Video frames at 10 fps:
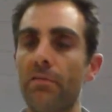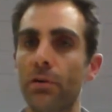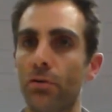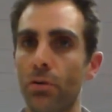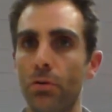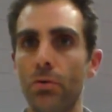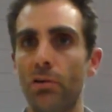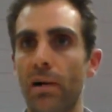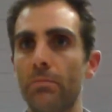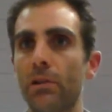and 2
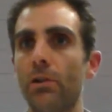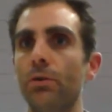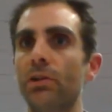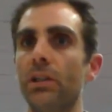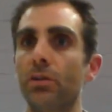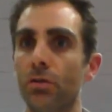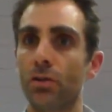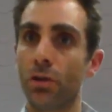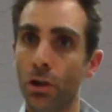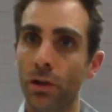grams of leucine to
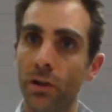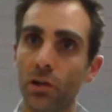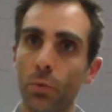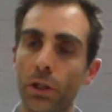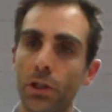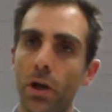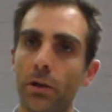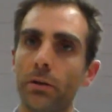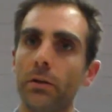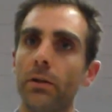turn this switch on
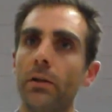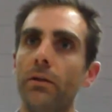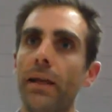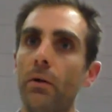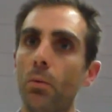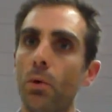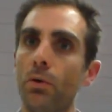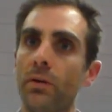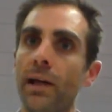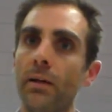that will
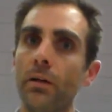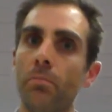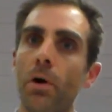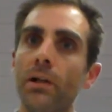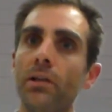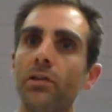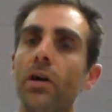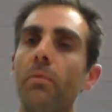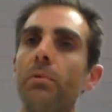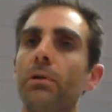tell the body to
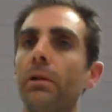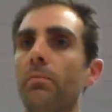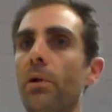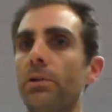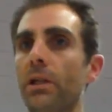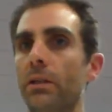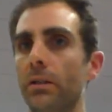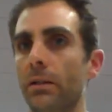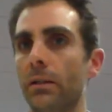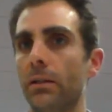start building protein,
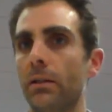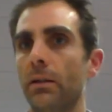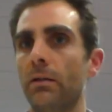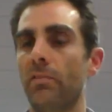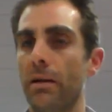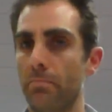right?